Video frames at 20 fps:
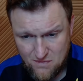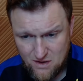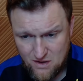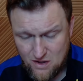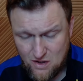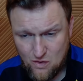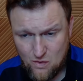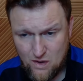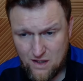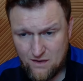
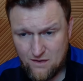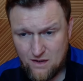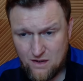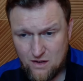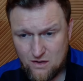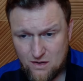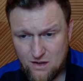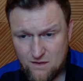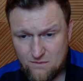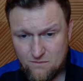you know
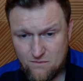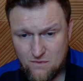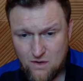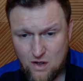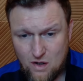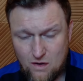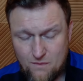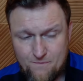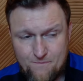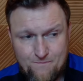a, a,
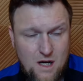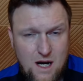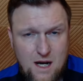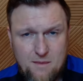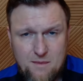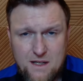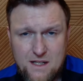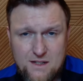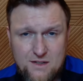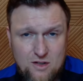a
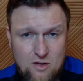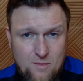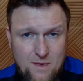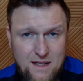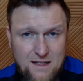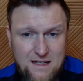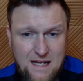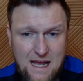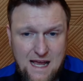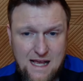time
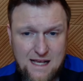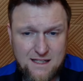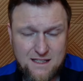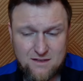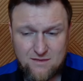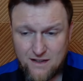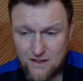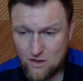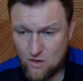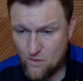consuming
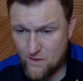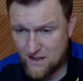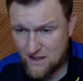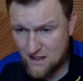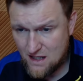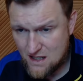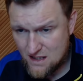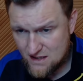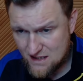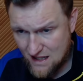task like
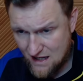going